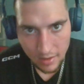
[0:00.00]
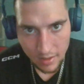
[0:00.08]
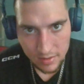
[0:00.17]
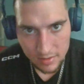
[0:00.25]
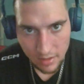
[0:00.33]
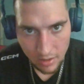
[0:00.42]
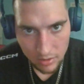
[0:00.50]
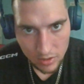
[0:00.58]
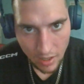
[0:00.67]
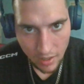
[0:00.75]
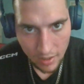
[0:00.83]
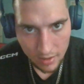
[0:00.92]
I just tell
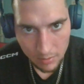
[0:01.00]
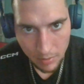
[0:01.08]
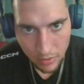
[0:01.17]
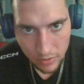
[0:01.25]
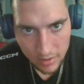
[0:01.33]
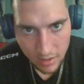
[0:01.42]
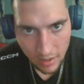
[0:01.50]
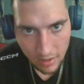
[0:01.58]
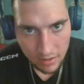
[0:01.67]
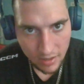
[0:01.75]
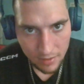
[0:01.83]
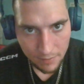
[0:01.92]
Kyle about it. Kyle
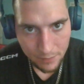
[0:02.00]
had a